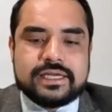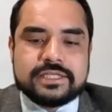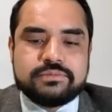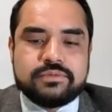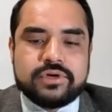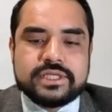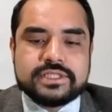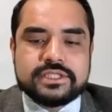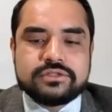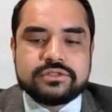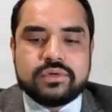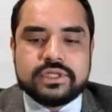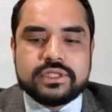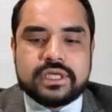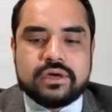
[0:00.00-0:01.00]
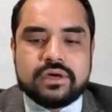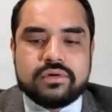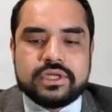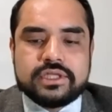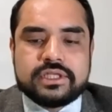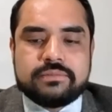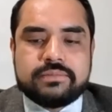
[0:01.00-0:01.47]
I remind you
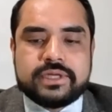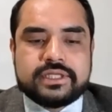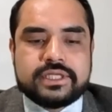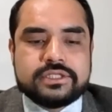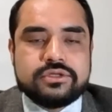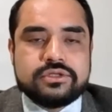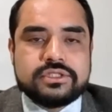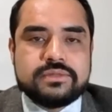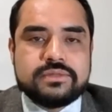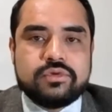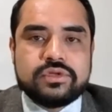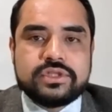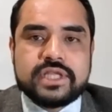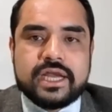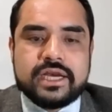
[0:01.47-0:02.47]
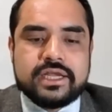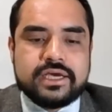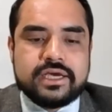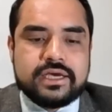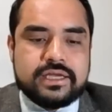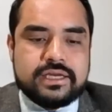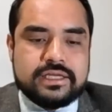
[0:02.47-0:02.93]
that we
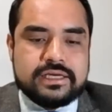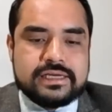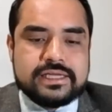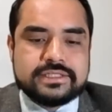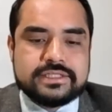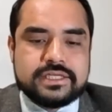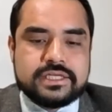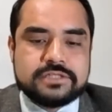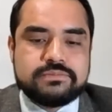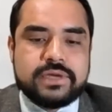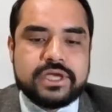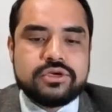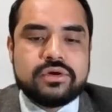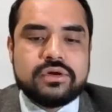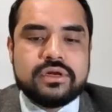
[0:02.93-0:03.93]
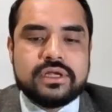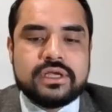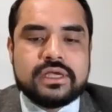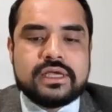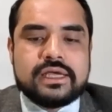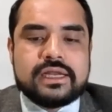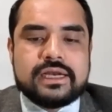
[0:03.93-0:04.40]
have simultaneous
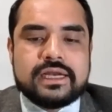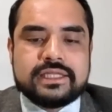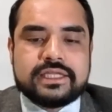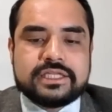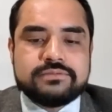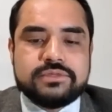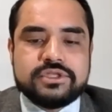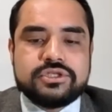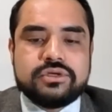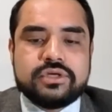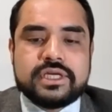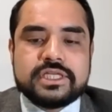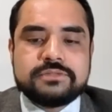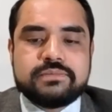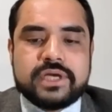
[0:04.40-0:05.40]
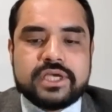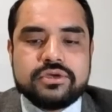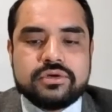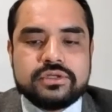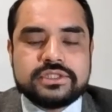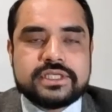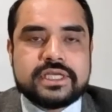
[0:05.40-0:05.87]
interpretation into English and
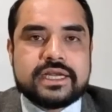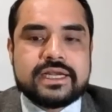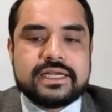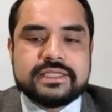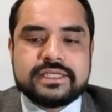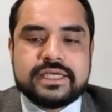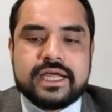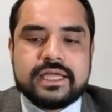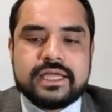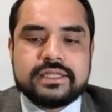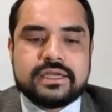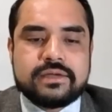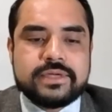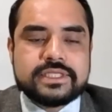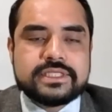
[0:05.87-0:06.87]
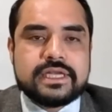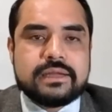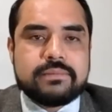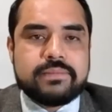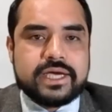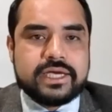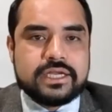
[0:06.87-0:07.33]
Spanish. The Spanish
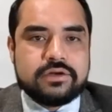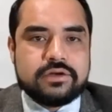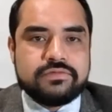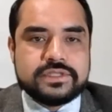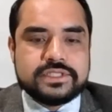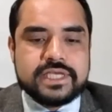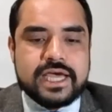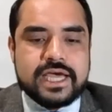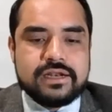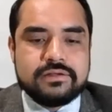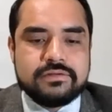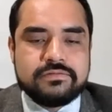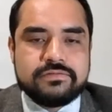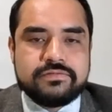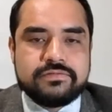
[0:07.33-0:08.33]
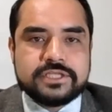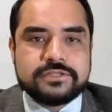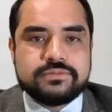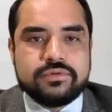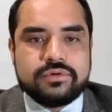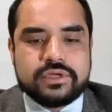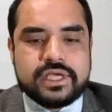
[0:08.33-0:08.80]
broadcast will be done
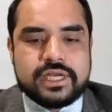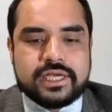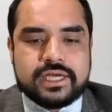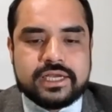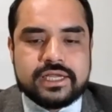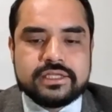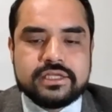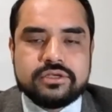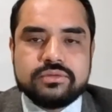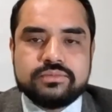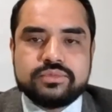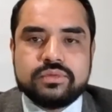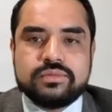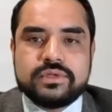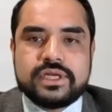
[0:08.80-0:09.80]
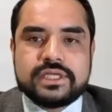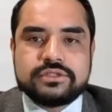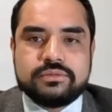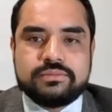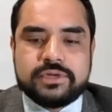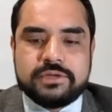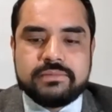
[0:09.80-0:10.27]
through our official
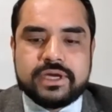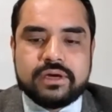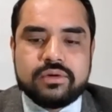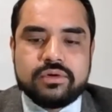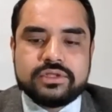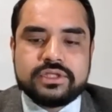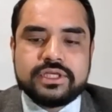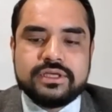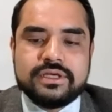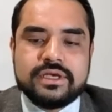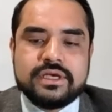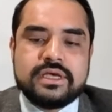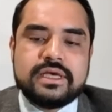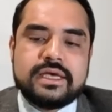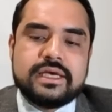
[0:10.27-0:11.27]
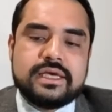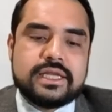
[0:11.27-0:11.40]
website, Facebook,